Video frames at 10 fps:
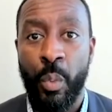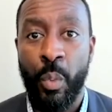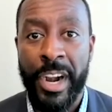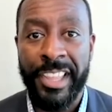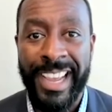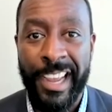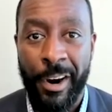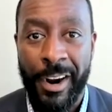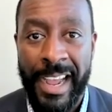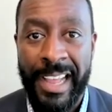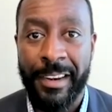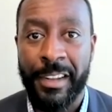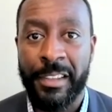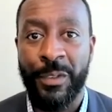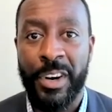where they are at
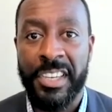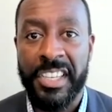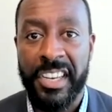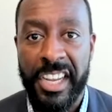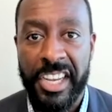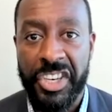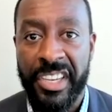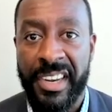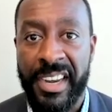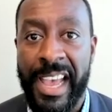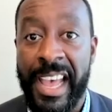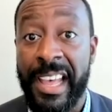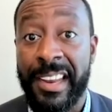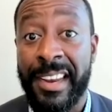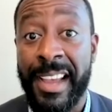as far as condition
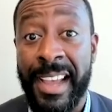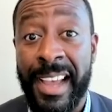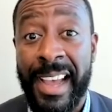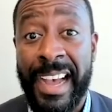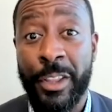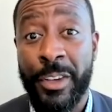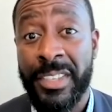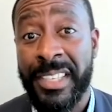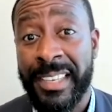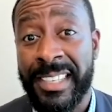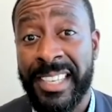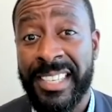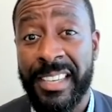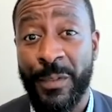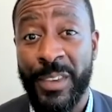and how those
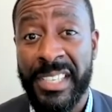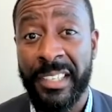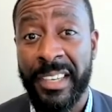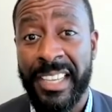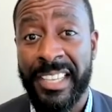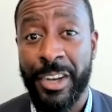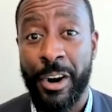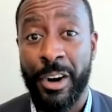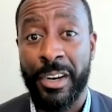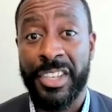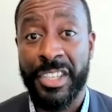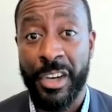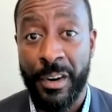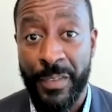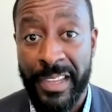existing facilities are
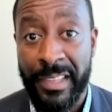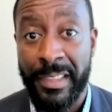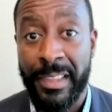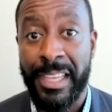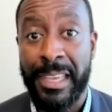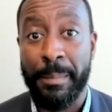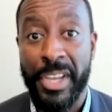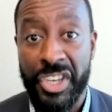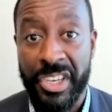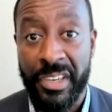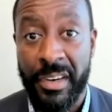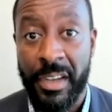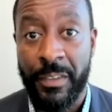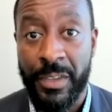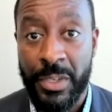serving the mission
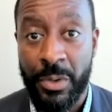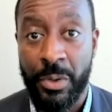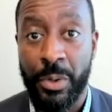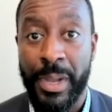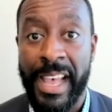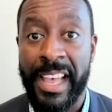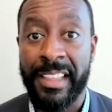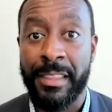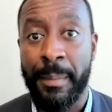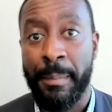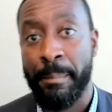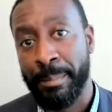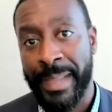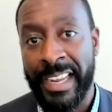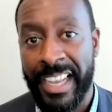of the school and the
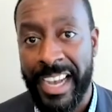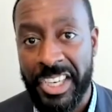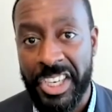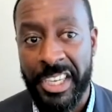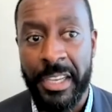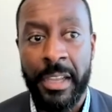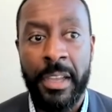pedagogy.